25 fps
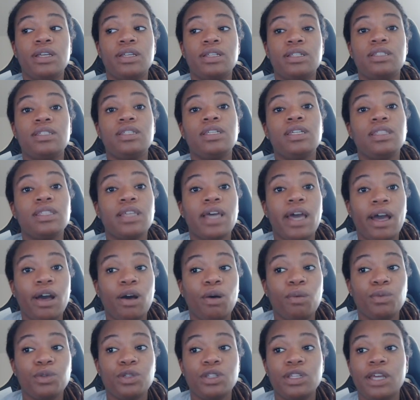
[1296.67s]
seek the
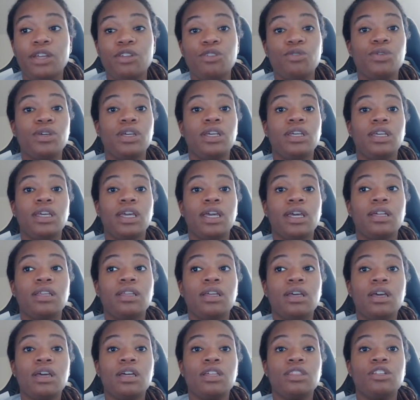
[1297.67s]
help so that you can get
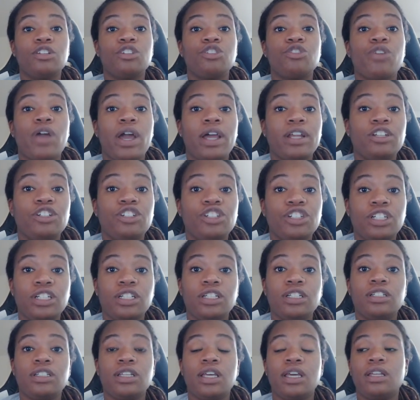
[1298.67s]
the
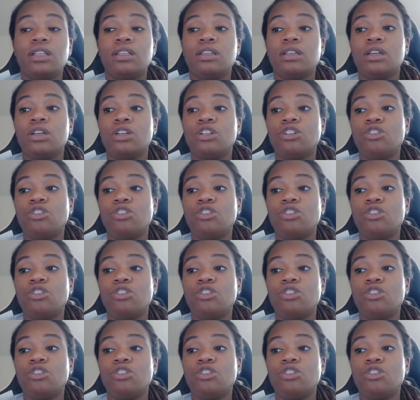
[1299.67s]
strategies and,